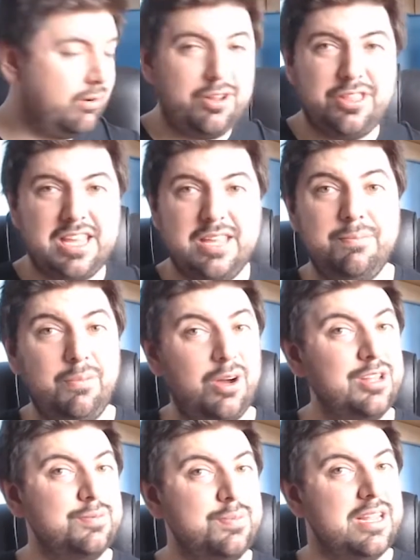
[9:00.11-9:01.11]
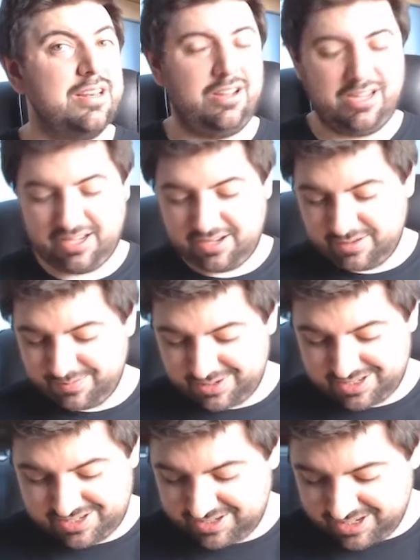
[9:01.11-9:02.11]
what I think it might be like,
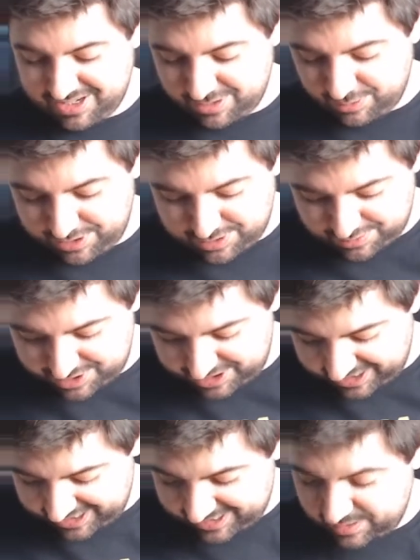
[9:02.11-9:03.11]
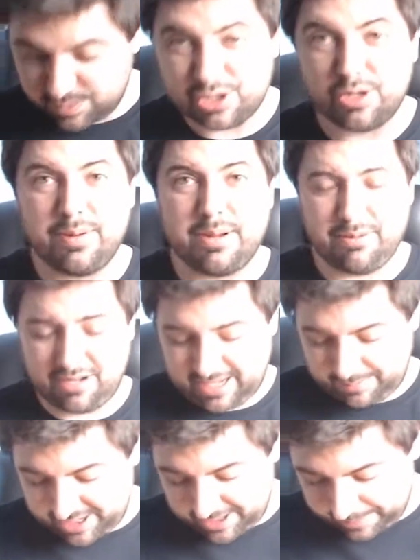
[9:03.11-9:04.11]
but we shall see. I'm sure people will
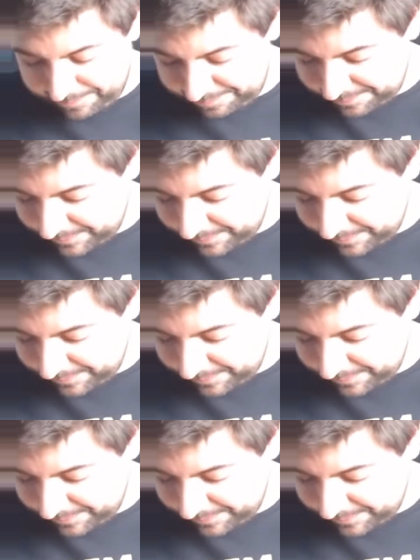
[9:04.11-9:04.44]
let me know.